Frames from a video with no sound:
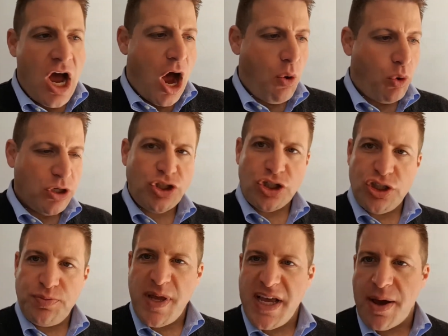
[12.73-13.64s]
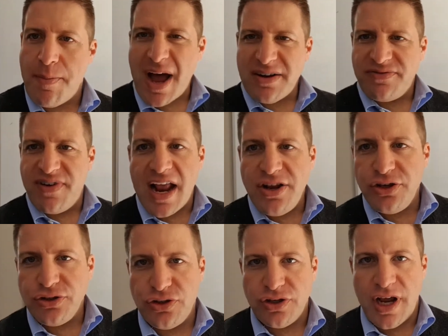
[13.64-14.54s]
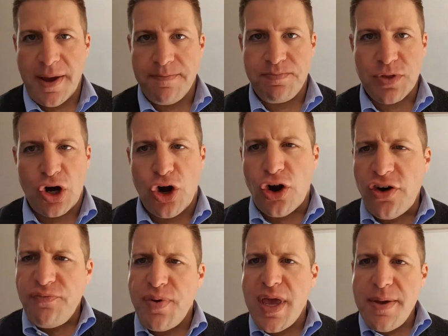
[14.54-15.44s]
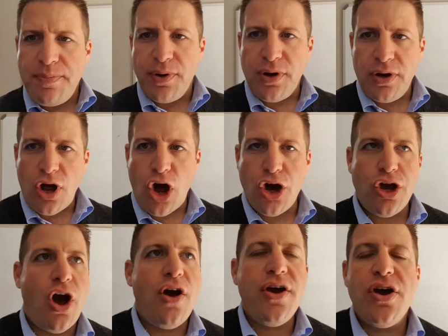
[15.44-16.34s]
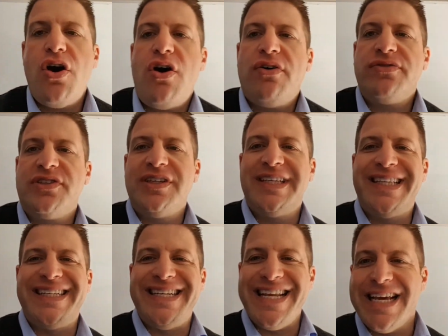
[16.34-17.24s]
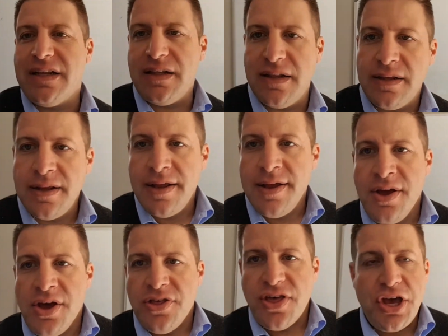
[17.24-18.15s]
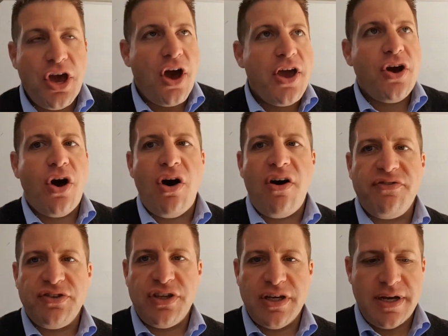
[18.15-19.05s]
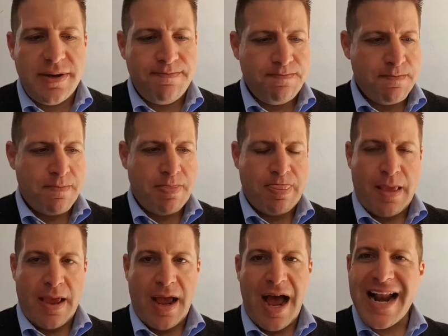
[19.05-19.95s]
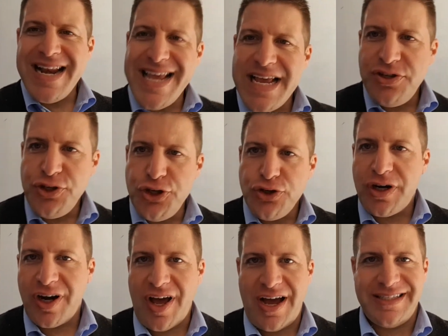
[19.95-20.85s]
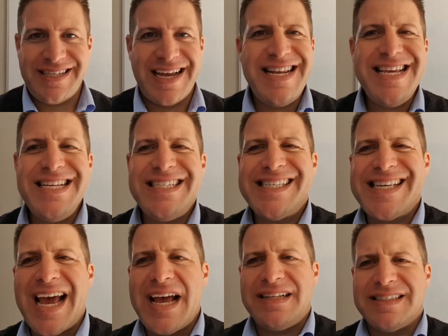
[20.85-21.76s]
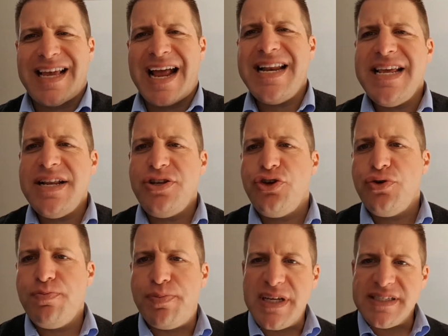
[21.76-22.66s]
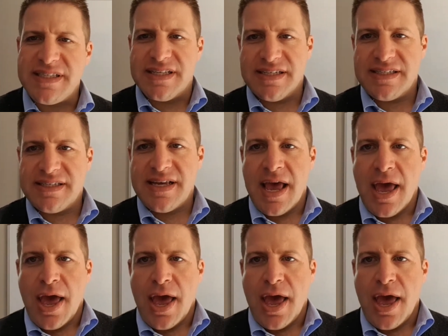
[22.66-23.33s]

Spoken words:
I want to speak about value today. A lot of people are going after the deal. They're going after, I need new clients, I need sales, I need new business.